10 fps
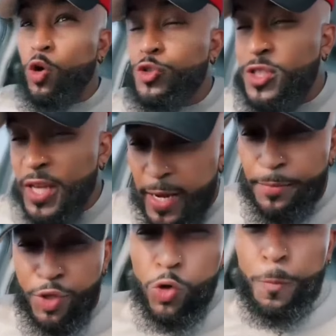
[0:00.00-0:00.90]
same
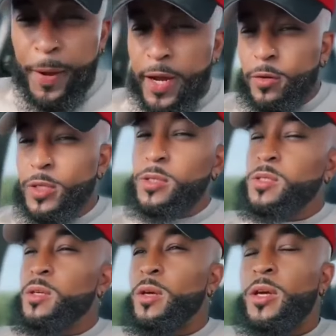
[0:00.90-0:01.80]
two
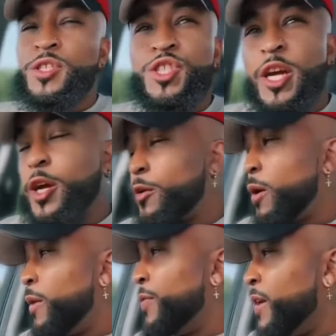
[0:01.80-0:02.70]
parents share
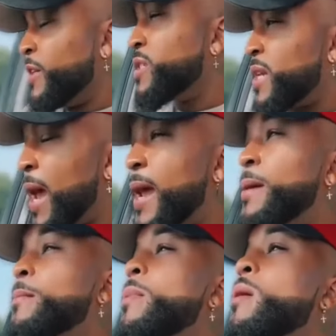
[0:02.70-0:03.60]
the same